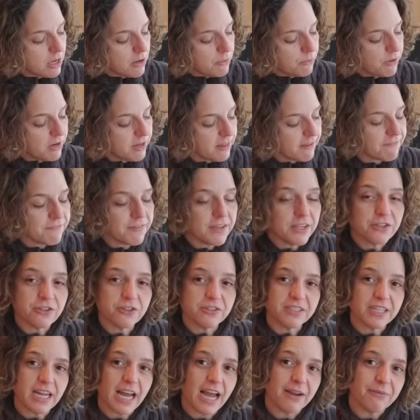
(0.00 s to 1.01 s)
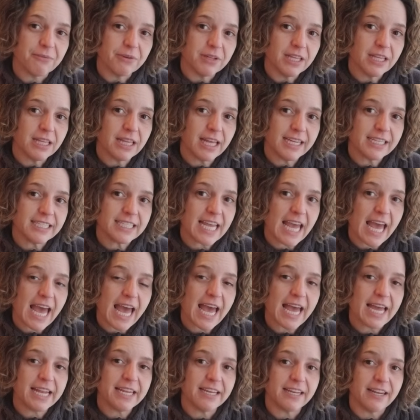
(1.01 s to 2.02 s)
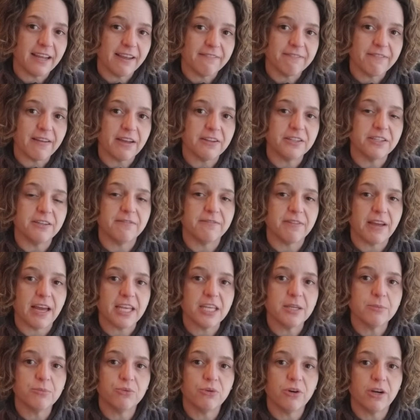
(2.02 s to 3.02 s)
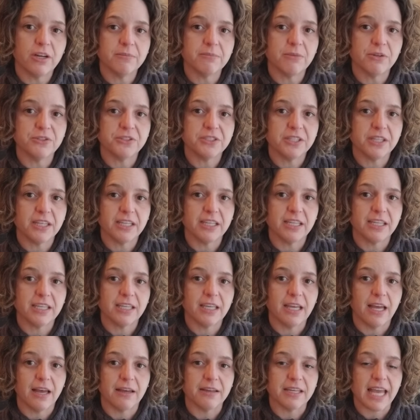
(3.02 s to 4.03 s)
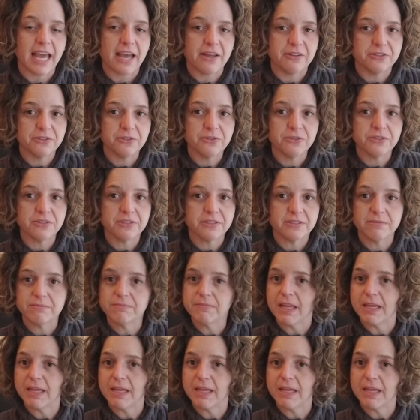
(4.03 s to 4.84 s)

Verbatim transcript: One of the features I really like to add, and I found invaluable on most of the councils,